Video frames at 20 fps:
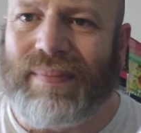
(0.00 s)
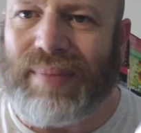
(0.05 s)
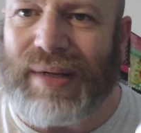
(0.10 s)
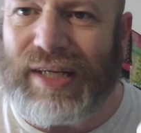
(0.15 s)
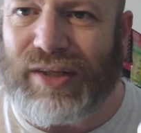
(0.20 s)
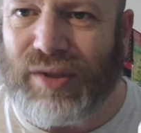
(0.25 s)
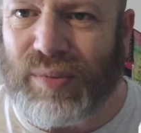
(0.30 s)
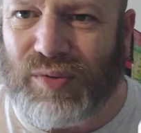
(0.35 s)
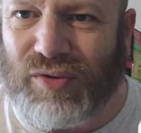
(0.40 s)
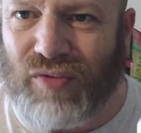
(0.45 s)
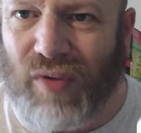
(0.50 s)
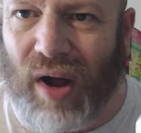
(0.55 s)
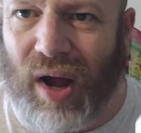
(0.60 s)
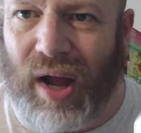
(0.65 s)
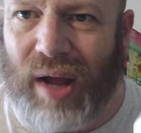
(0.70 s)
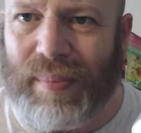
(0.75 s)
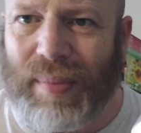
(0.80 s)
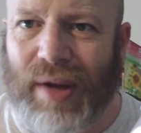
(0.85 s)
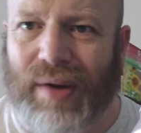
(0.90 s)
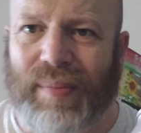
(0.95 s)
Please
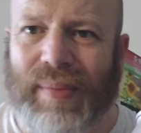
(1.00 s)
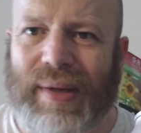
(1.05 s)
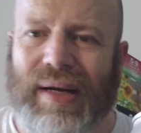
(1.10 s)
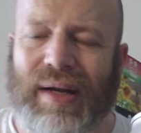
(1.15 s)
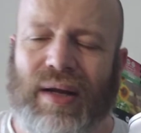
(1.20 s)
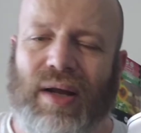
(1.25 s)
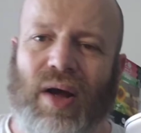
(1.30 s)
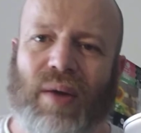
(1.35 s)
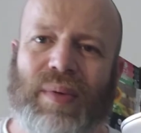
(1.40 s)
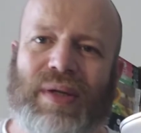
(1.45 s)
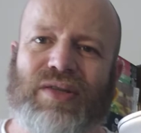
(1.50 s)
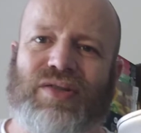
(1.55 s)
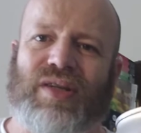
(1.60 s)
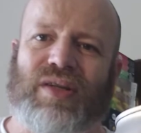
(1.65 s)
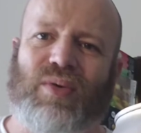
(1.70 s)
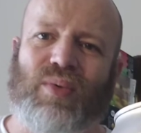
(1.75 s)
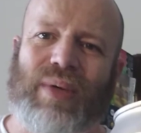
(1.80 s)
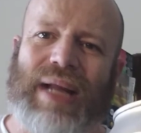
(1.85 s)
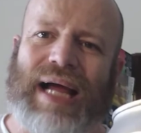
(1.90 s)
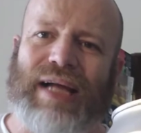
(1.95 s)
subscribe, murder me in the comments
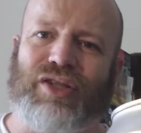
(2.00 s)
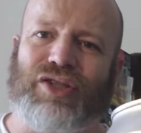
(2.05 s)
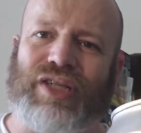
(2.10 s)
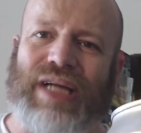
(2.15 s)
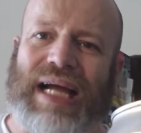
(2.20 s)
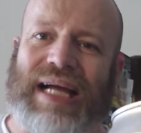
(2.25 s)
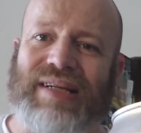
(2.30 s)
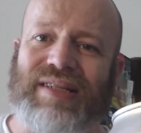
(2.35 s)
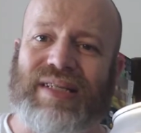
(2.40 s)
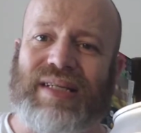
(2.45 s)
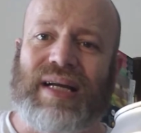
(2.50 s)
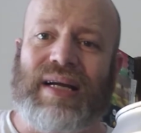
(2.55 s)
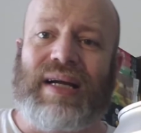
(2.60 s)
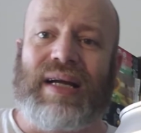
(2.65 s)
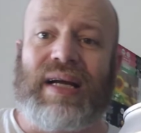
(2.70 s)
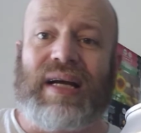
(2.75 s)
and all that jazz.